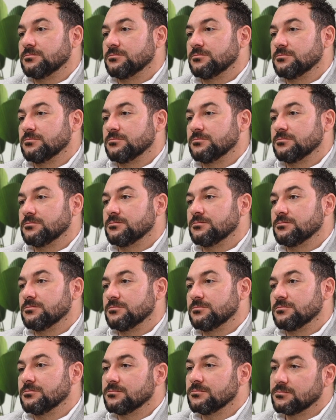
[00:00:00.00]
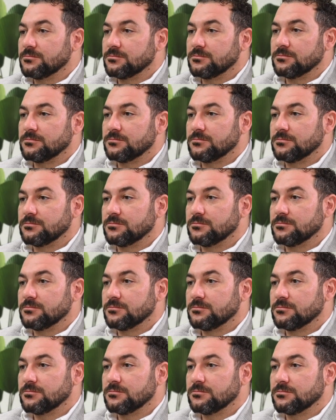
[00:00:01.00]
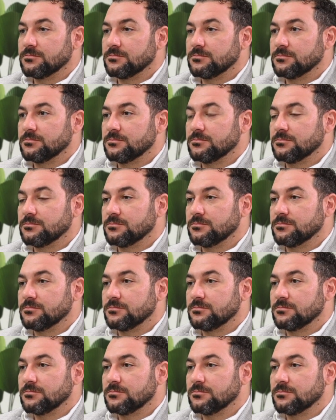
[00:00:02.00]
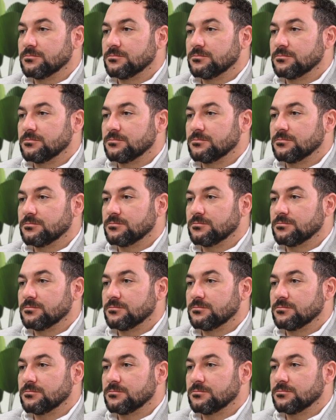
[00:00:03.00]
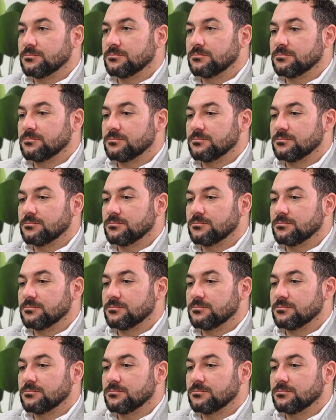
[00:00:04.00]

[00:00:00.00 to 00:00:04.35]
[no speech]